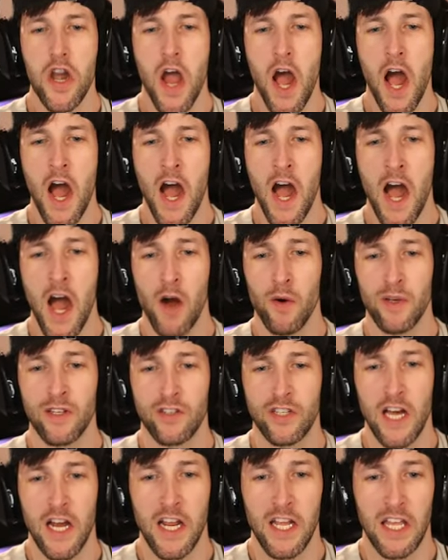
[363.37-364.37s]
No,
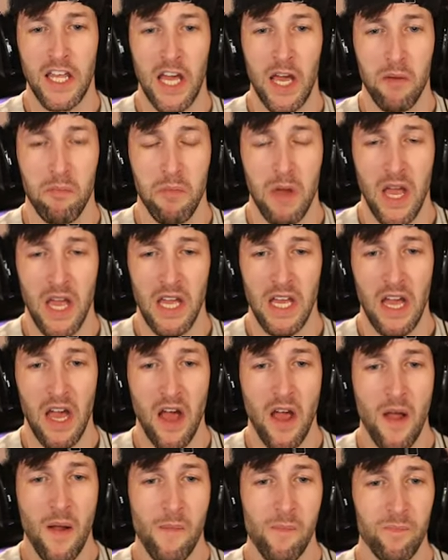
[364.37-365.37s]
he's gonna get me!